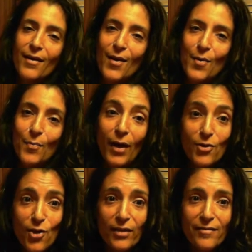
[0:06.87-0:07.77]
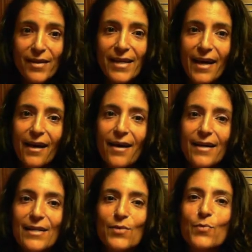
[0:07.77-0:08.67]
Parshat Vayera
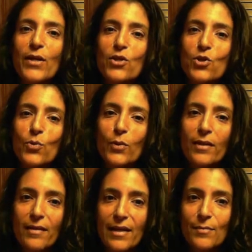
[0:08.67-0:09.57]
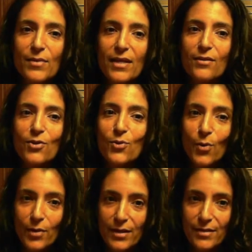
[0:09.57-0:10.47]
is rich with themes and
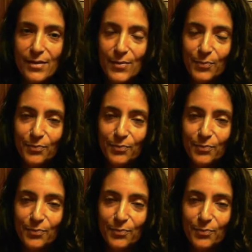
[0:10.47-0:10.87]
stories.